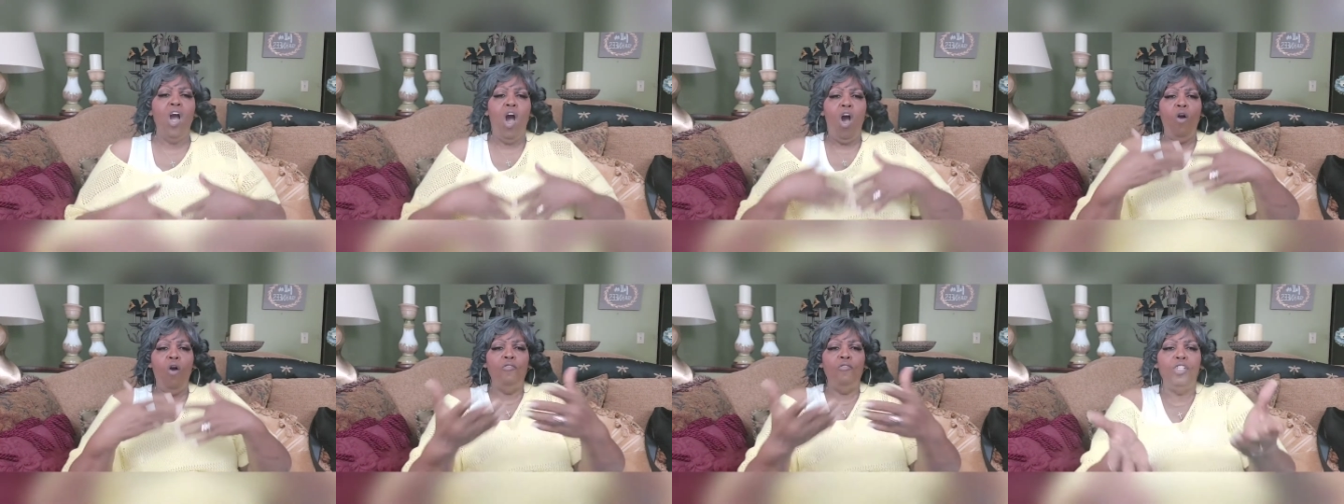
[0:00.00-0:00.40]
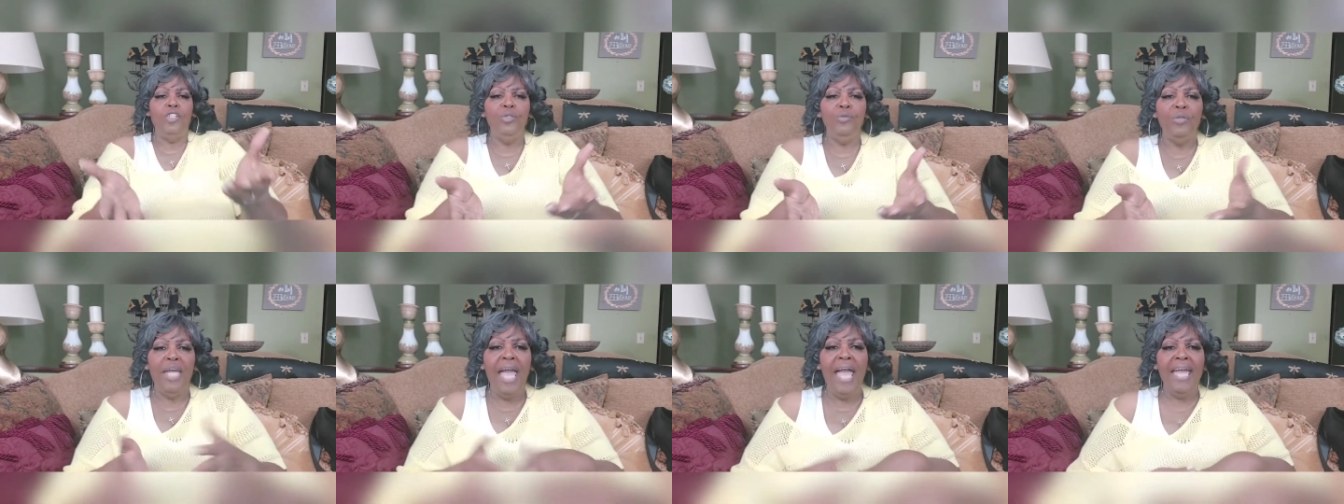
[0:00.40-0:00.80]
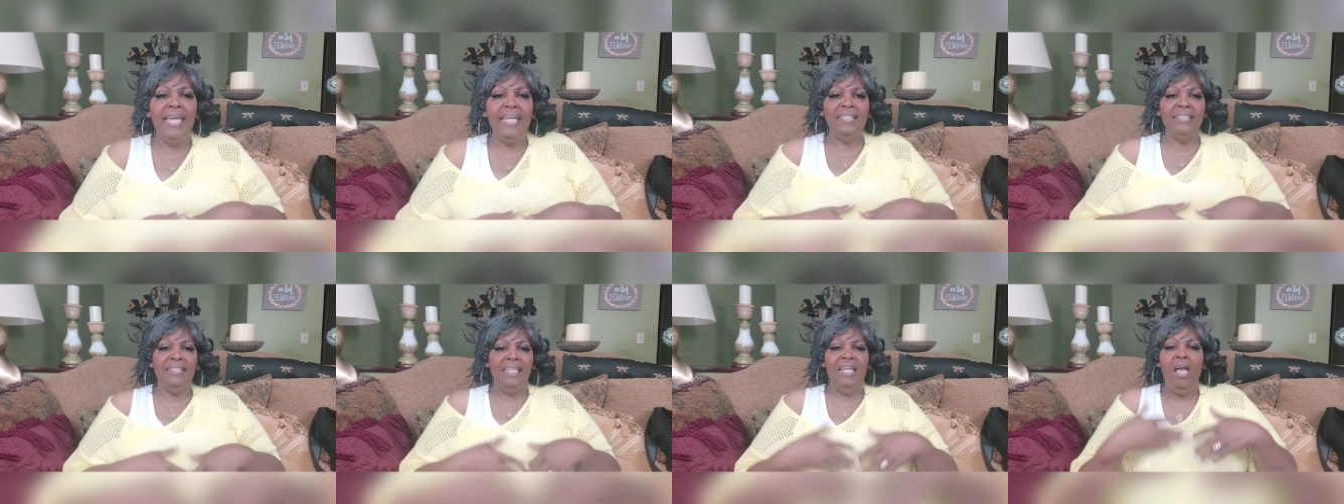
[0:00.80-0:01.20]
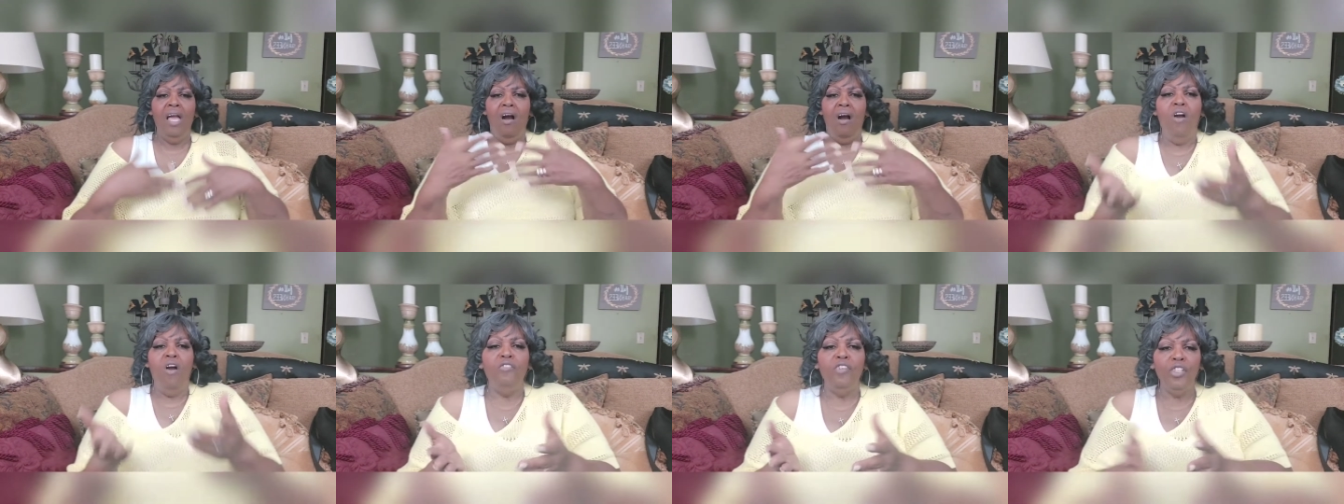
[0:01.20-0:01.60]
offering you cakes and
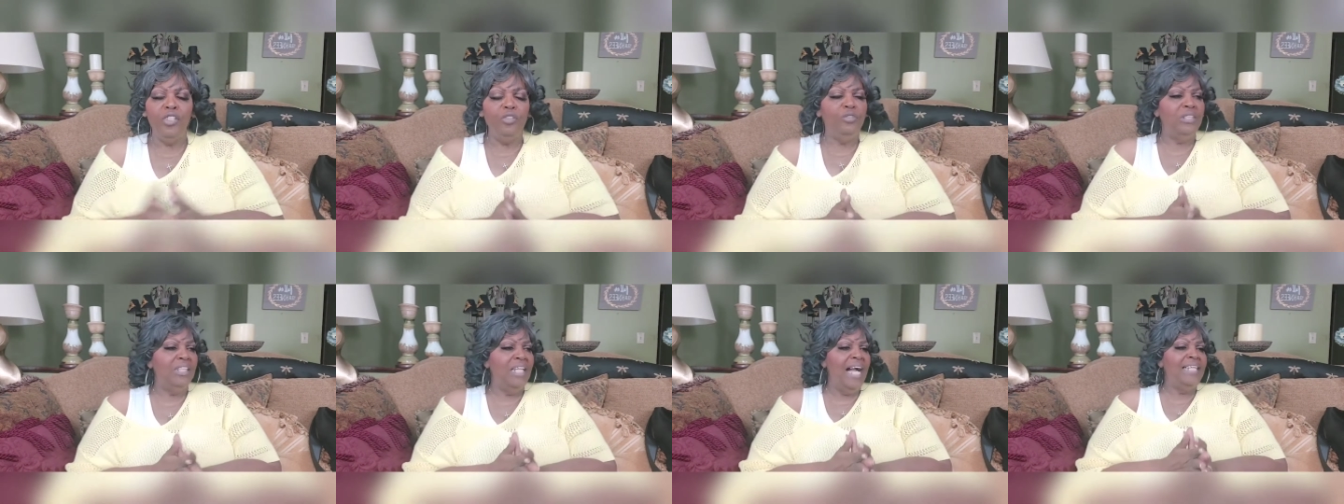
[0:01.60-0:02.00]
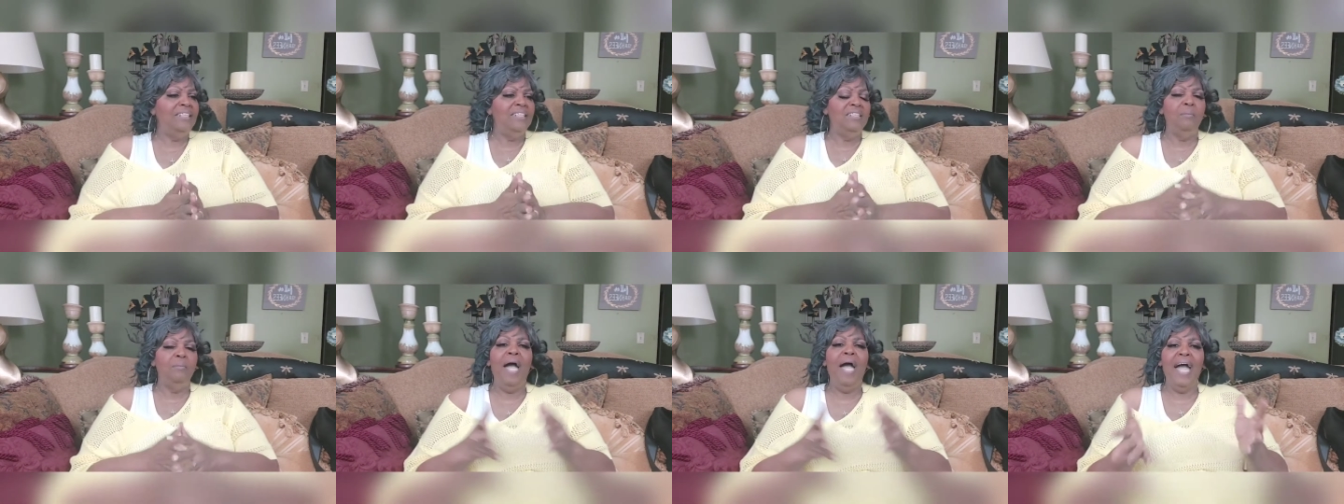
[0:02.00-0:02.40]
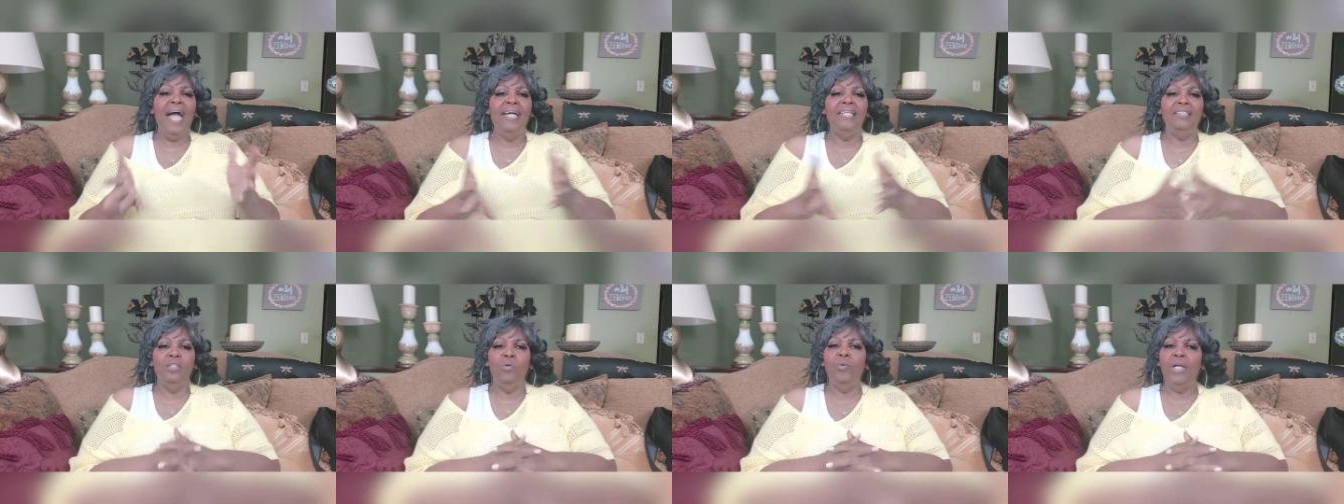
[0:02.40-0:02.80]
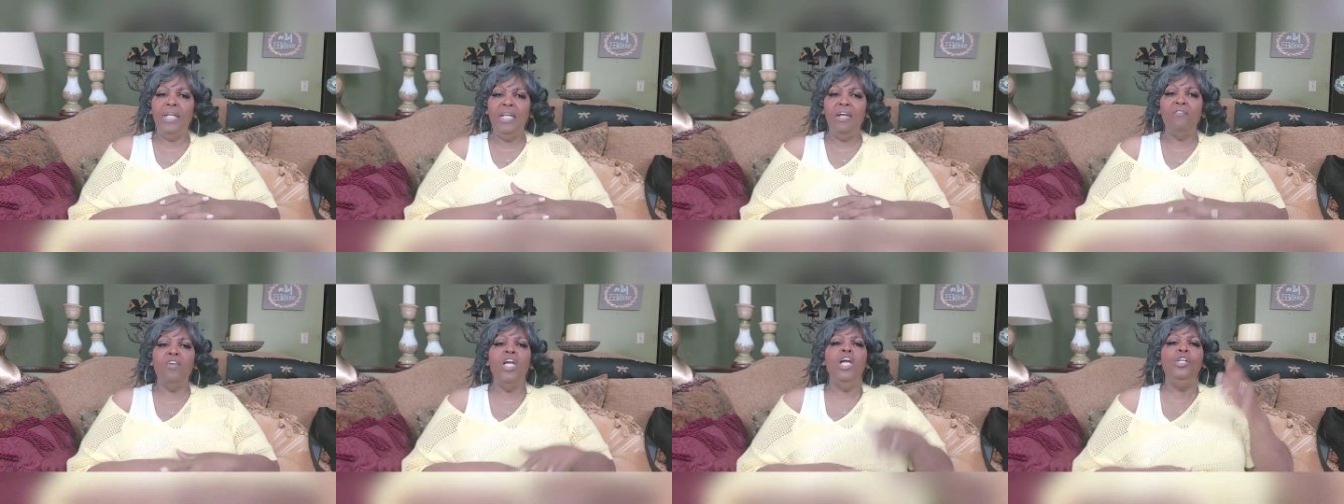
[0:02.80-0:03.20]
offering you slices of pies or
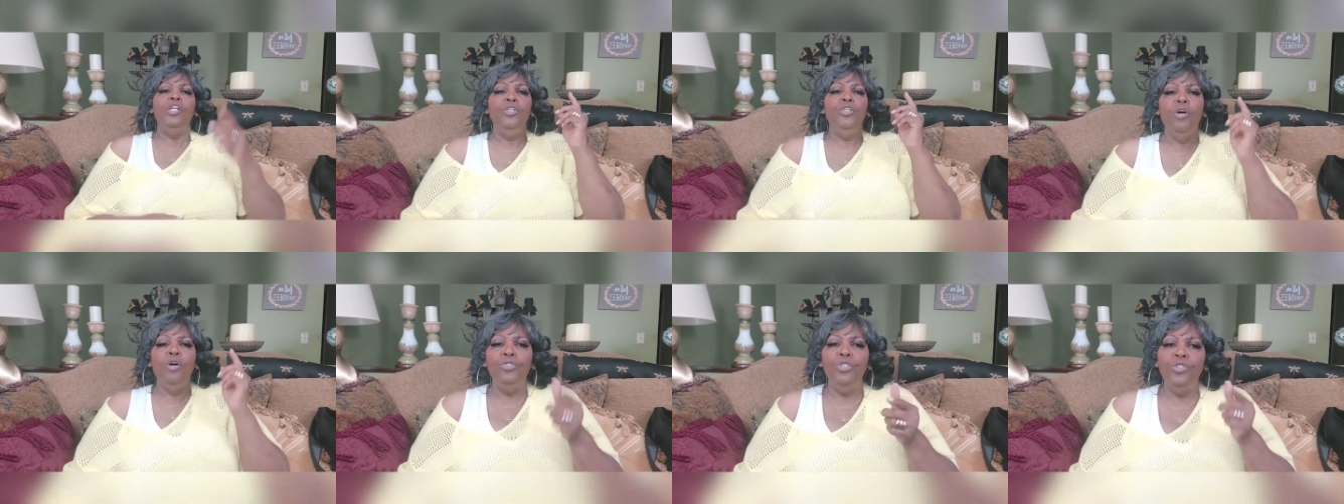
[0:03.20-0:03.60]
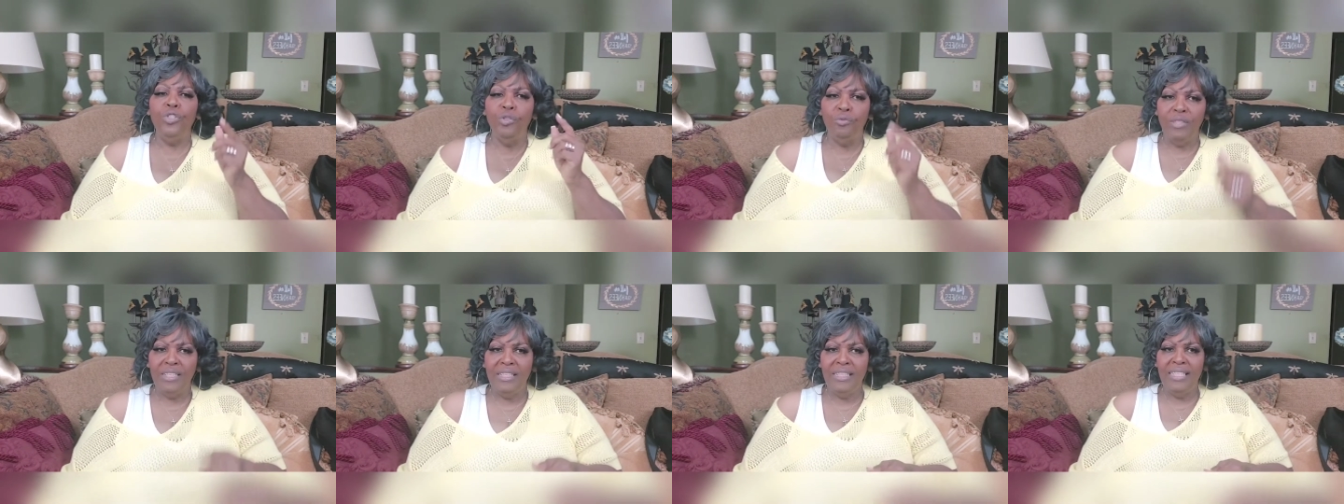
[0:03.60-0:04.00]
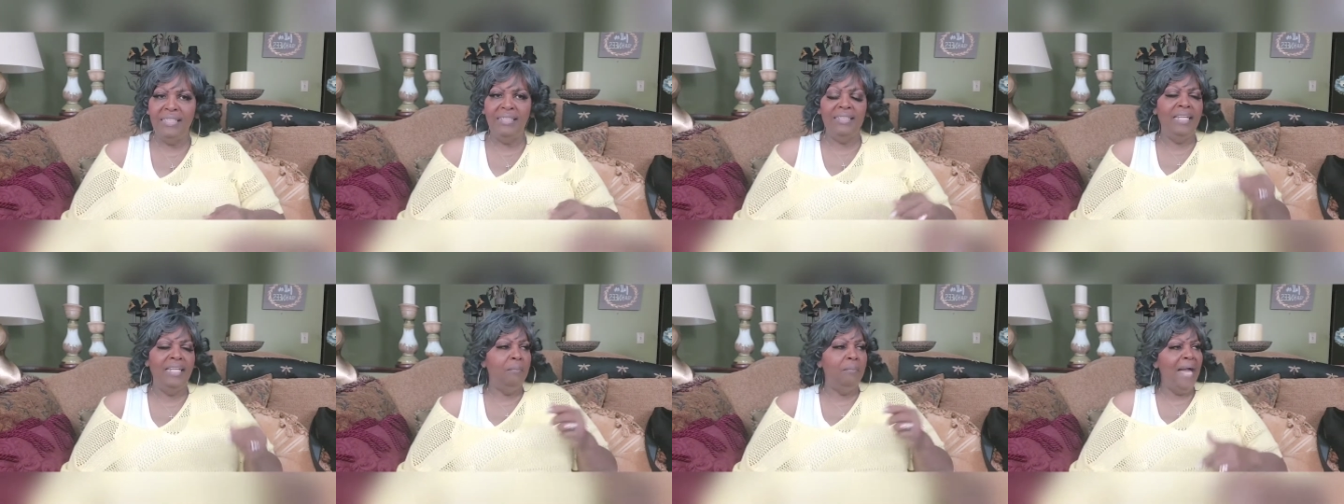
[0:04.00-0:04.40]
whatever, you know, you can resist that.